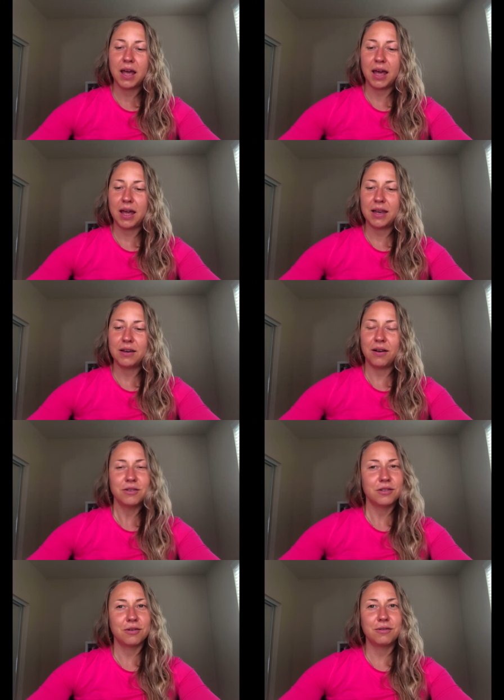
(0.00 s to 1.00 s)
and
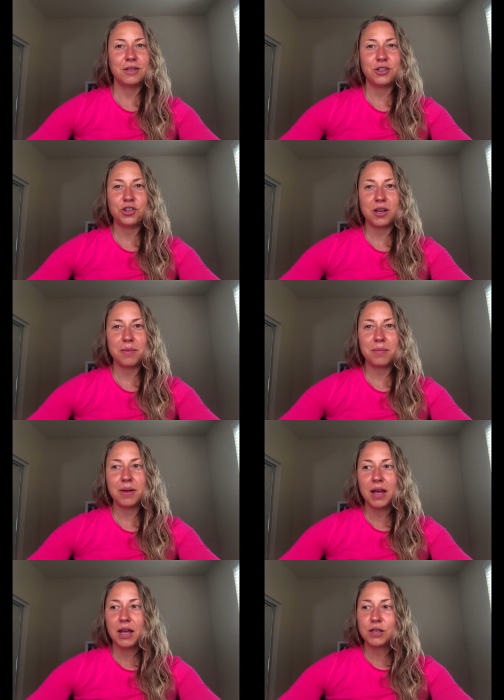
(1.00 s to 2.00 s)
also the
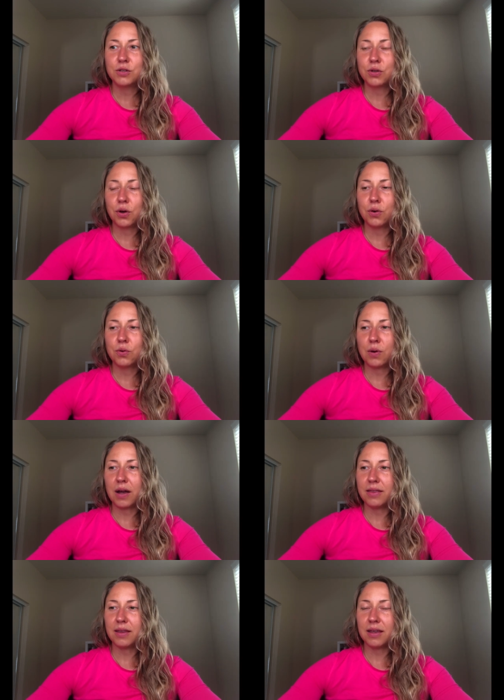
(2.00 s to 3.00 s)
gym. So
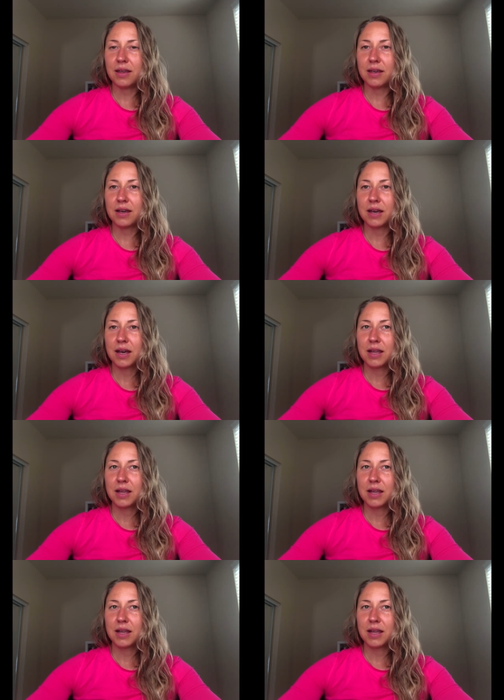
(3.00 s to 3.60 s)
I think